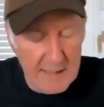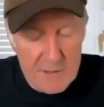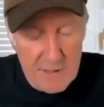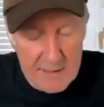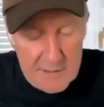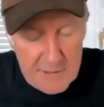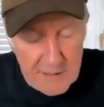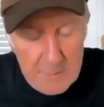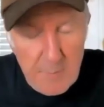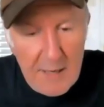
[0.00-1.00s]
It's
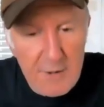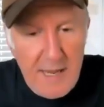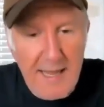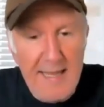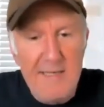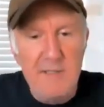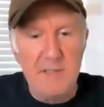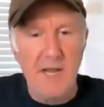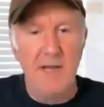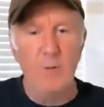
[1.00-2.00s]
seen better days.
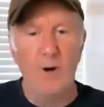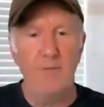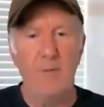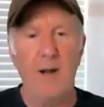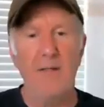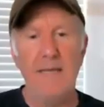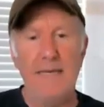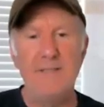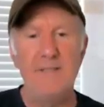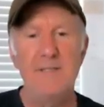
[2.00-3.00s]
It's kind of rough around the
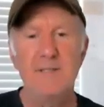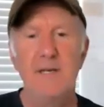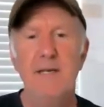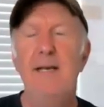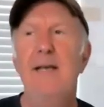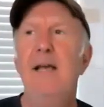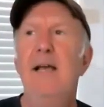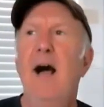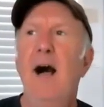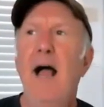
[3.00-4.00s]
edges.
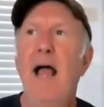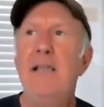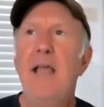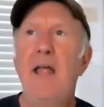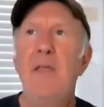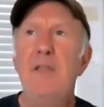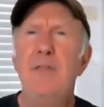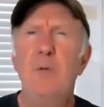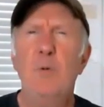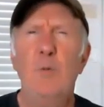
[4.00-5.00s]
And then you
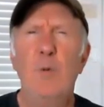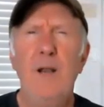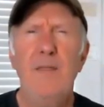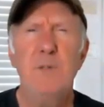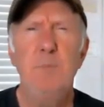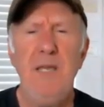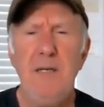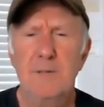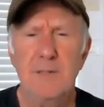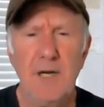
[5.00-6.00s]
think, well, where did these
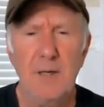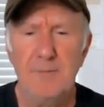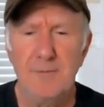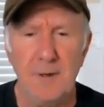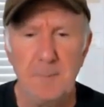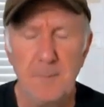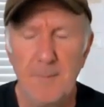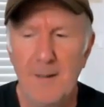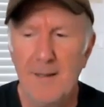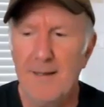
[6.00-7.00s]
Beatles come from?
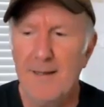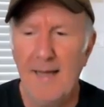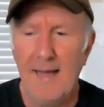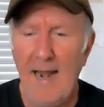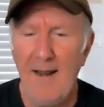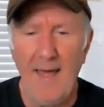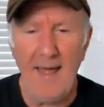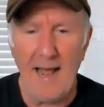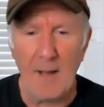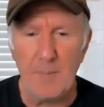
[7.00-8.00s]
How did
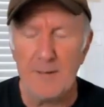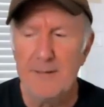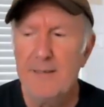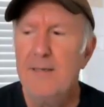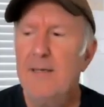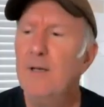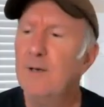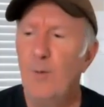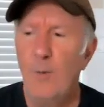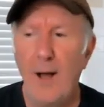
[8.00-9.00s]
that happen?
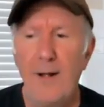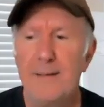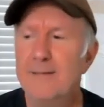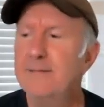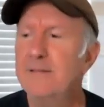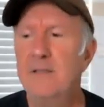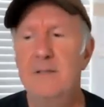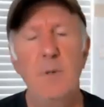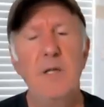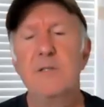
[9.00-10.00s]
Well,
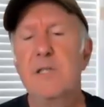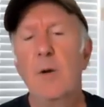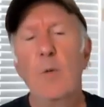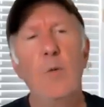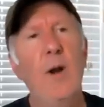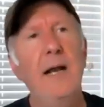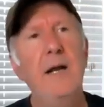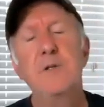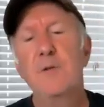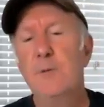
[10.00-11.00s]
because there were
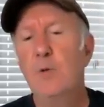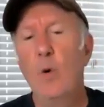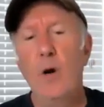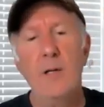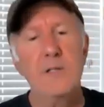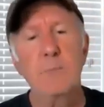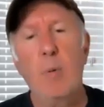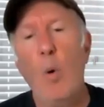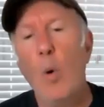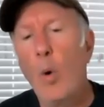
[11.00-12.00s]
records from New Orleans
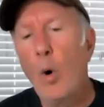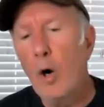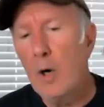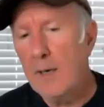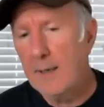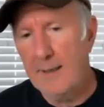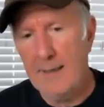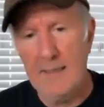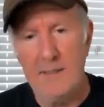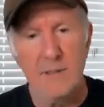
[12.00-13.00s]
pouring
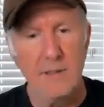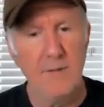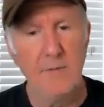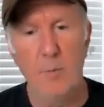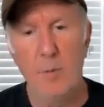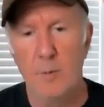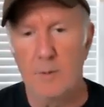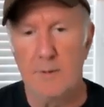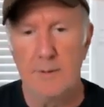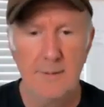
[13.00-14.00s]
into
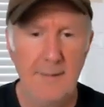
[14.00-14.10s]
Liverpool.